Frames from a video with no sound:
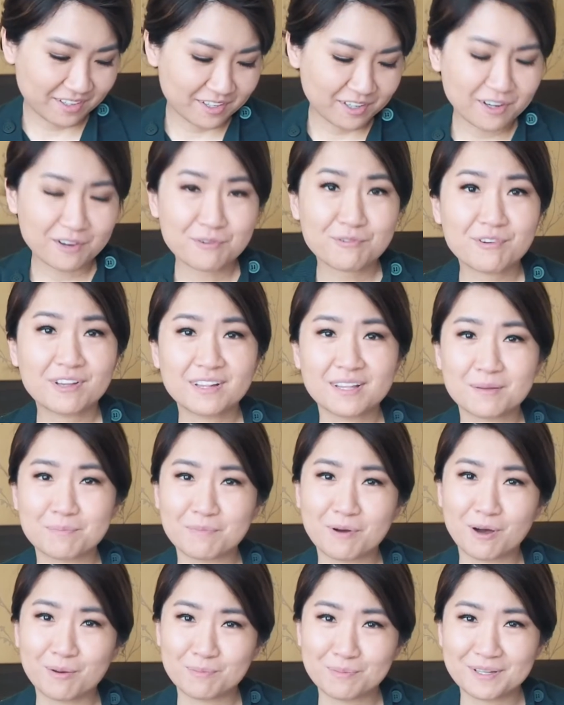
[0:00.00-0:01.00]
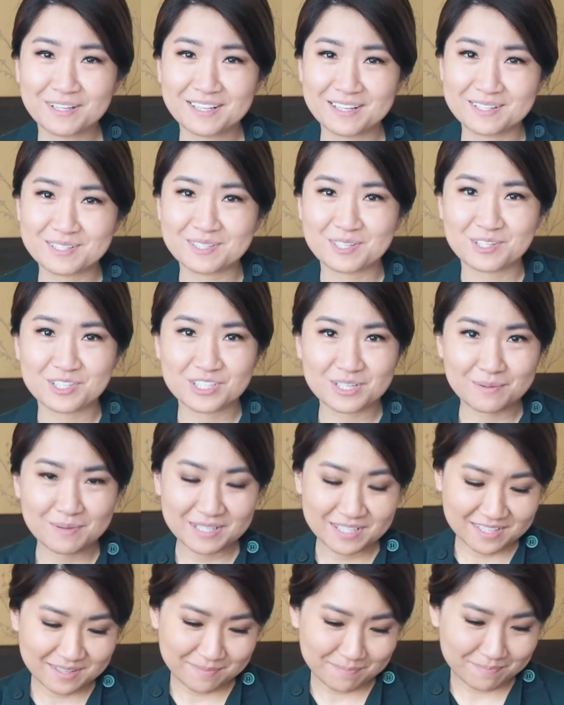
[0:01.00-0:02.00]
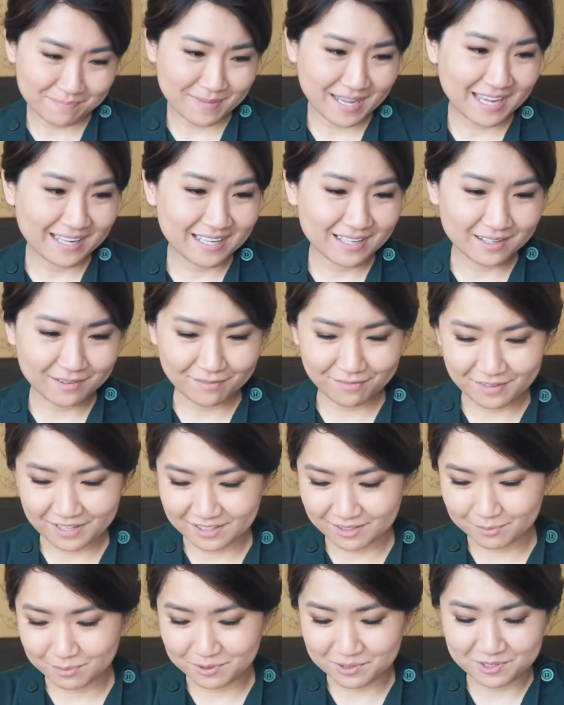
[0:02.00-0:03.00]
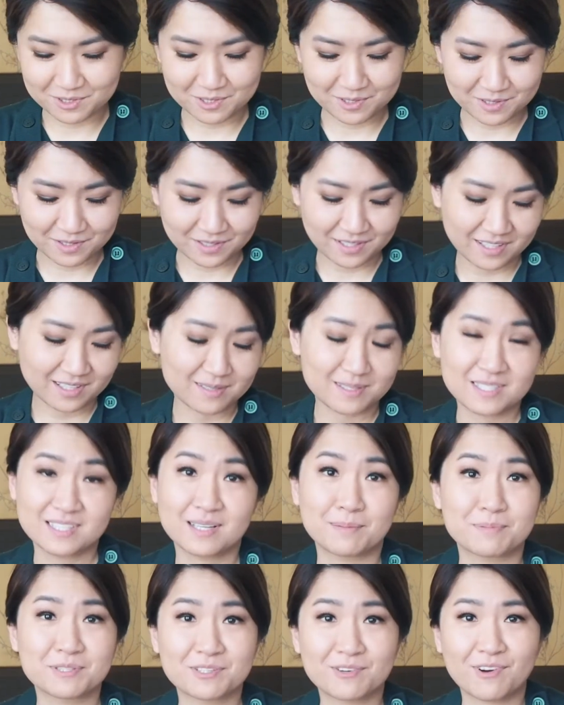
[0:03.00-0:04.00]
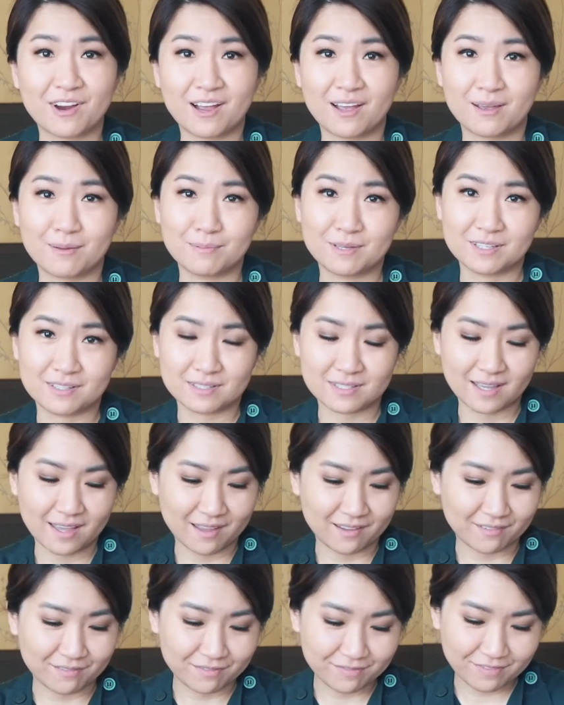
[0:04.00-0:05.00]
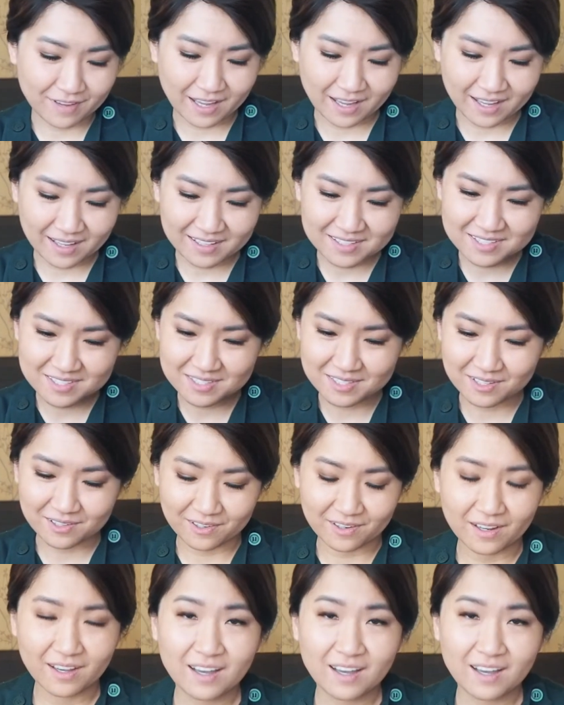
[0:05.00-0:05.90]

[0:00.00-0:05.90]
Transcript: got really popular, so she made it available to her subscribers and fans. So